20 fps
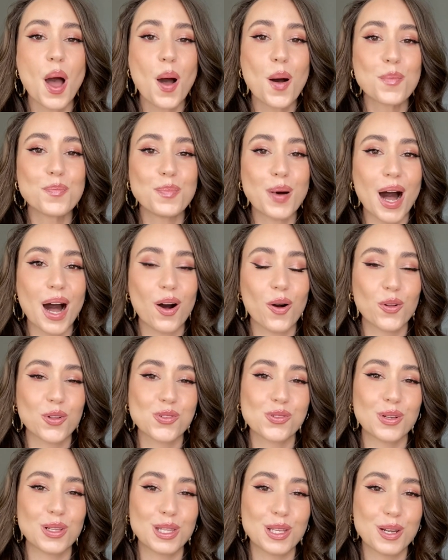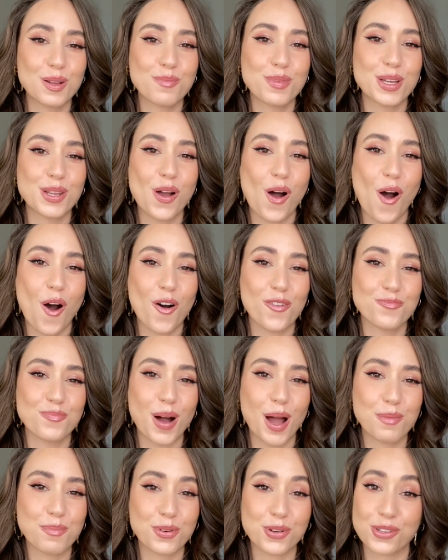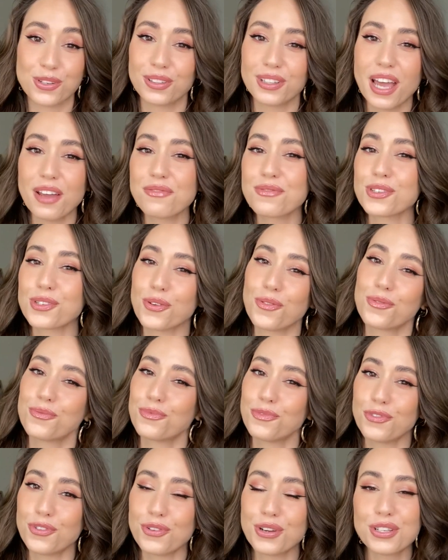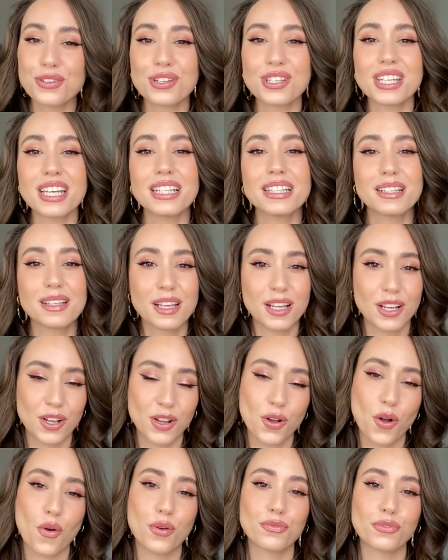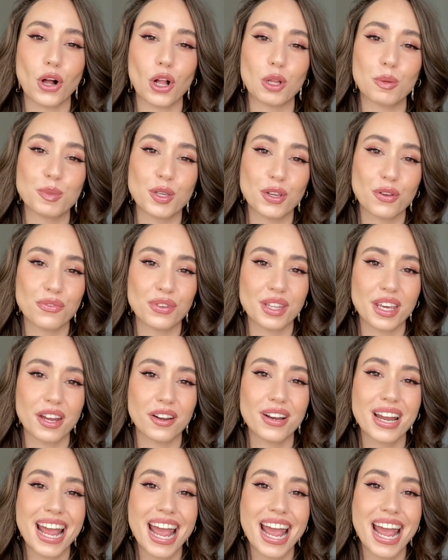but also a little bit of my personal life. So if you're interested, go and follow me over there.